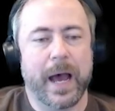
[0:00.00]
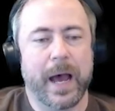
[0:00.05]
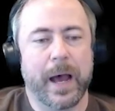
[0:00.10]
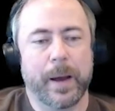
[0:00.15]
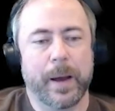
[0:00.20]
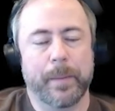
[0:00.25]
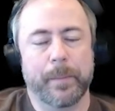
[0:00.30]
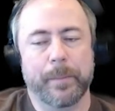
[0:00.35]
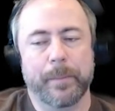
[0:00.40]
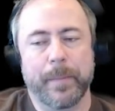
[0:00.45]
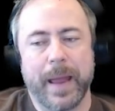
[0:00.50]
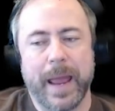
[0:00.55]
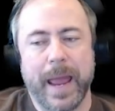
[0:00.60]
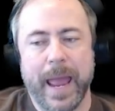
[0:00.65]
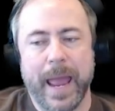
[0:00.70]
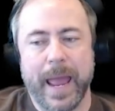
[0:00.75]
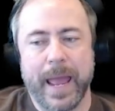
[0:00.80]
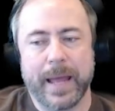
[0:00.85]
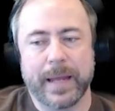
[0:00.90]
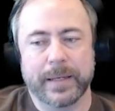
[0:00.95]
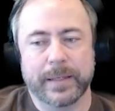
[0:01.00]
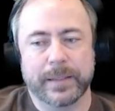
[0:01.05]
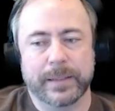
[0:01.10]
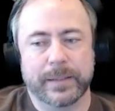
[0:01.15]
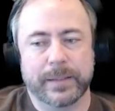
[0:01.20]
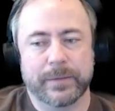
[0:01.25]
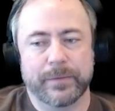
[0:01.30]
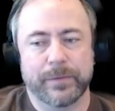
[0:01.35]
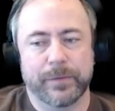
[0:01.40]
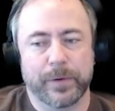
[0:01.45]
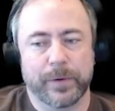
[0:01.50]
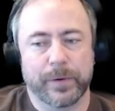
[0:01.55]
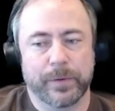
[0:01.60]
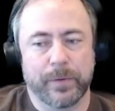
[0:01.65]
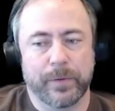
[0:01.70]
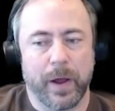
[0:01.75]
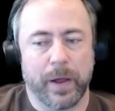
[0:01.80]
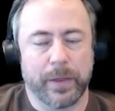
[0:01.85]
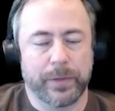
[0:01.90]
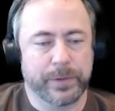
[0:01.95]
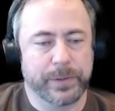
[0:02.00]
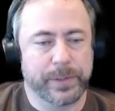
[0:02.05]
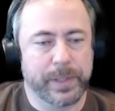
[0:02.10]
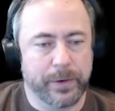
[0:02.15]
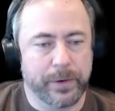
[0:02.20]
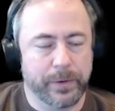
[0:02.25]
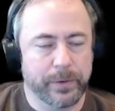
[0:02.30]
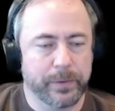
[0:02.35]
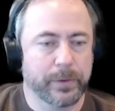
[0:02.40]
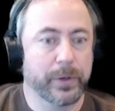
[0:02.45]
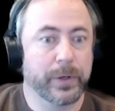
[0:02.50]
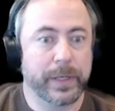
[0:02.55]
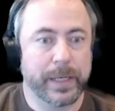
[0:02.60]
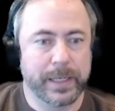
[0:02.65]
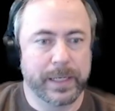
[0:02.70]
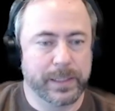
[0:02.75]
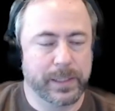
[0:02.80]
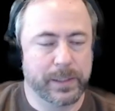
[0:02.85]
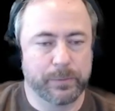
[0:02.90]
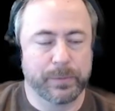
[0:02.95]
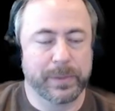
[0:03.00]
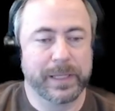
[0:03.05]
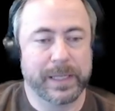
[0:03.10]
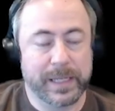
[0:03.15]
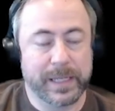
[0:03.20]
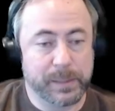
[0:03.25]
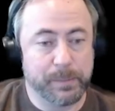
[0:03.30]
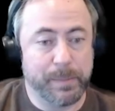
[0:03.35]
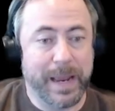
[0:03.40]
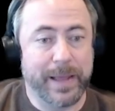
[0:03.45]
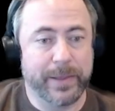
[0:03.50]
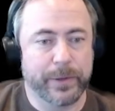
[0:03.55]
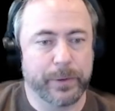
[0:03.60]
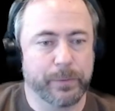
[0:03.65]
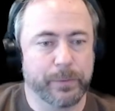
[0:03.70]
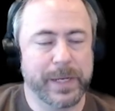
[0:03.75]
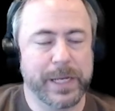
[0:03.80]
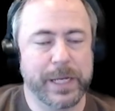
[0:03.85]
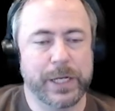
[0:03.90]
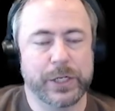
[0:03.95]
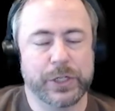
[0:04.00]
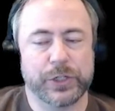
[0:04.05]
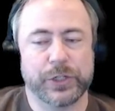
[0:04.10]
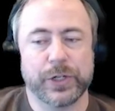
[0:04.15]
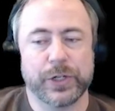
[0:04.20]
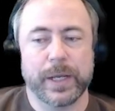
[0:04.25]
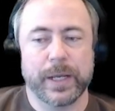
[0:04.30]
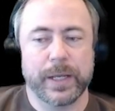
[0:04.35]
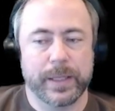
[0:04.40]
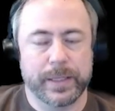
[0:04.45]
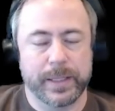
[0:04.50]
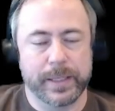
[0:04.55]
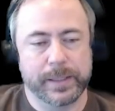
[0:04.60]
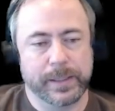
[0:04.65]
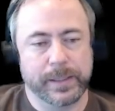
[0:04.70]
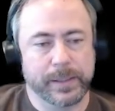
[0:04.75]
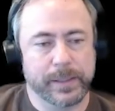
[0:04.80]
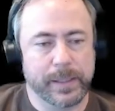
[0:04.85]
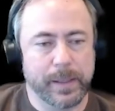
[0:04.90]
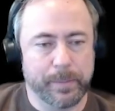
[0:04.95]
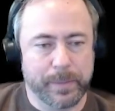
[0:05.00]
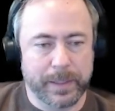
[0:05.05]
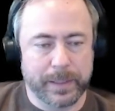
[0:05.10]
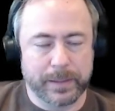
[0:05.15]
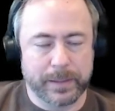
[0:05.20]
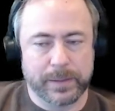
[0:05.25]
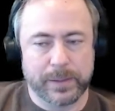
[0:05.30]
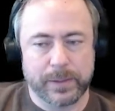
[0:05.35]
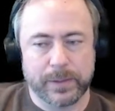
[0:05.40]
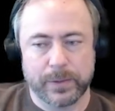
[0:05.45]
And for authors that are looking to really expand their reach, this is something